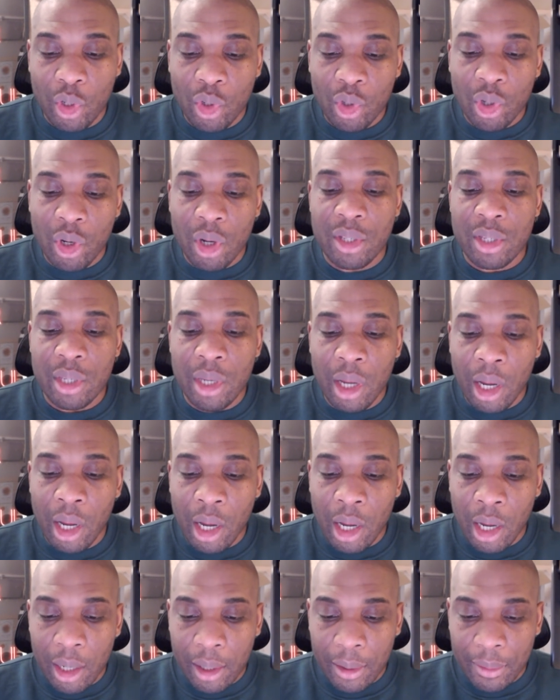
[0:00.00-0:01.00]
God's
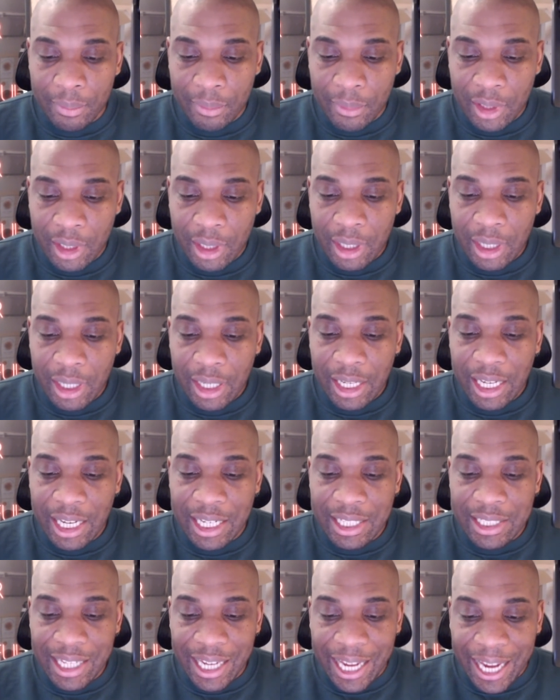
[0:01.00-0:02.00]
heart
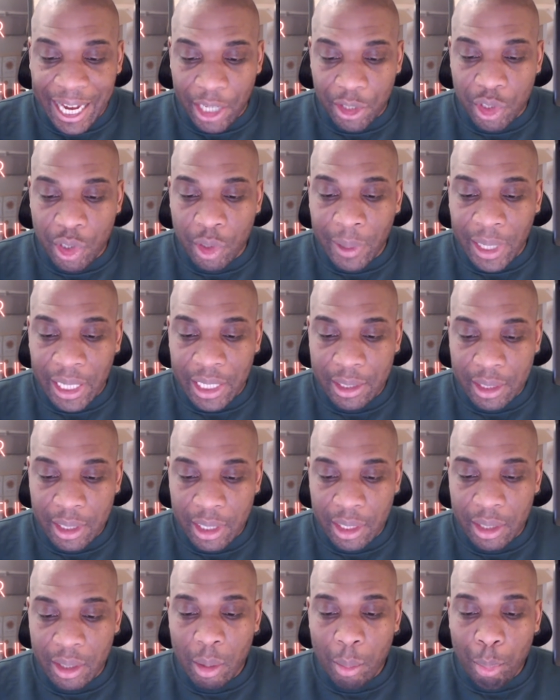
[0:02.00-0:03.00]
is
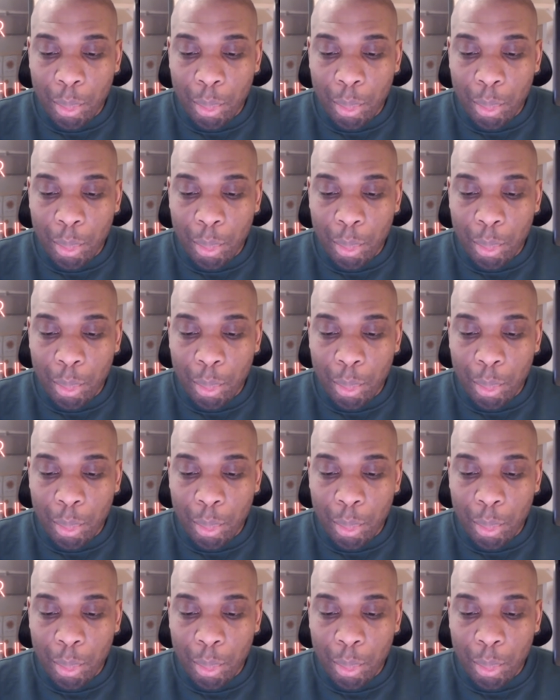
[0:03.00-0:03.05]
actuated